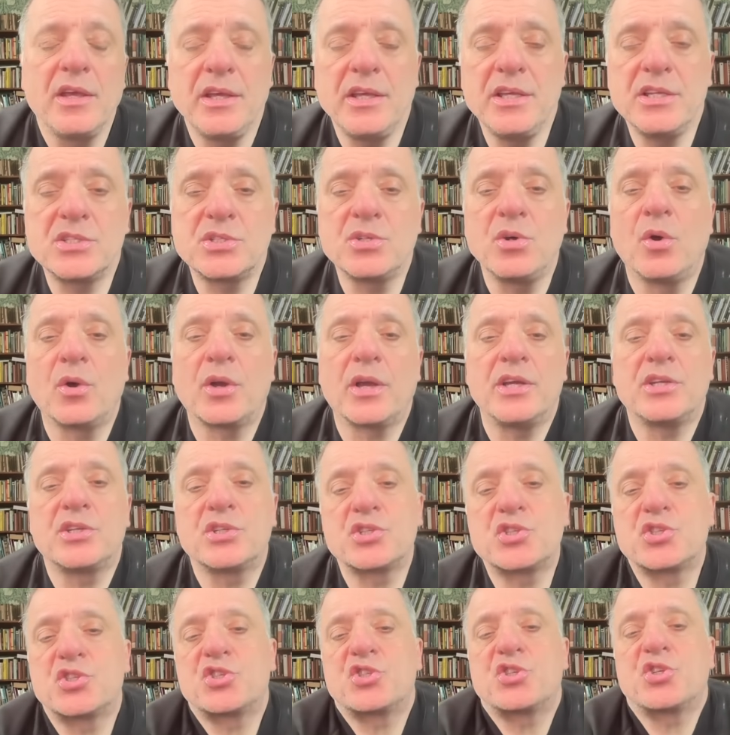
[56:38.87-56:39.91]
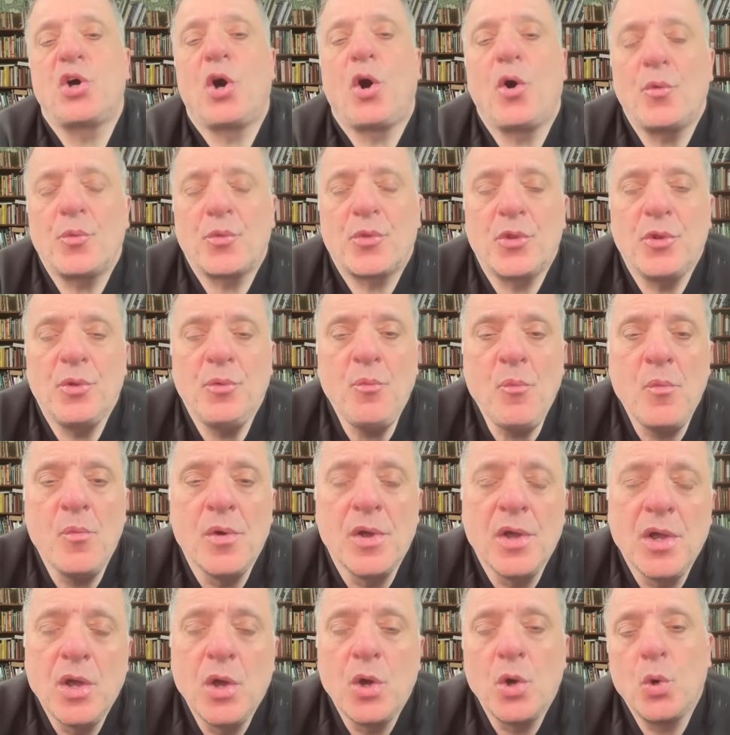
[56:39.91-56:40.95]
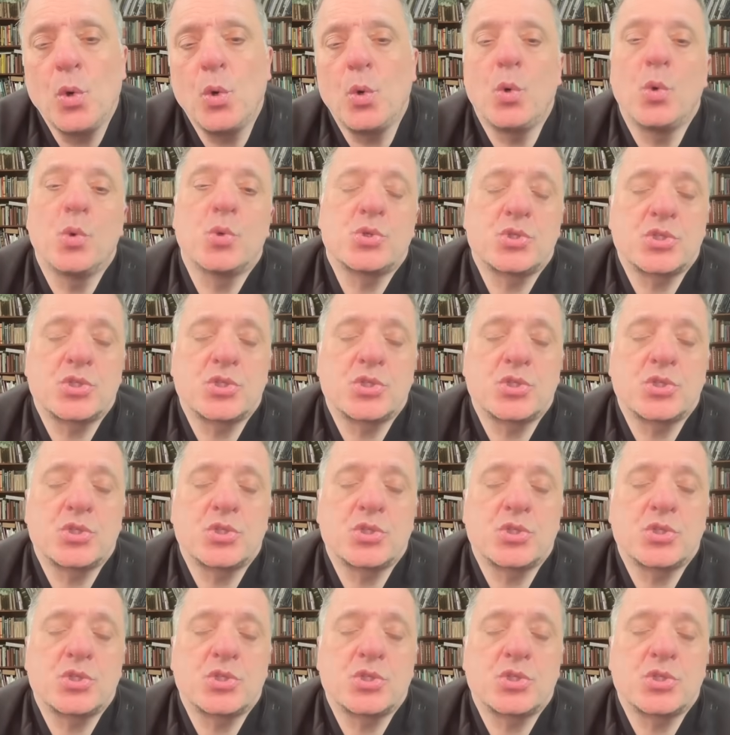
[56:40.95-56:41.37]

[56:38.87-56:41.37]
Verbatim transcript: is not going to stop them or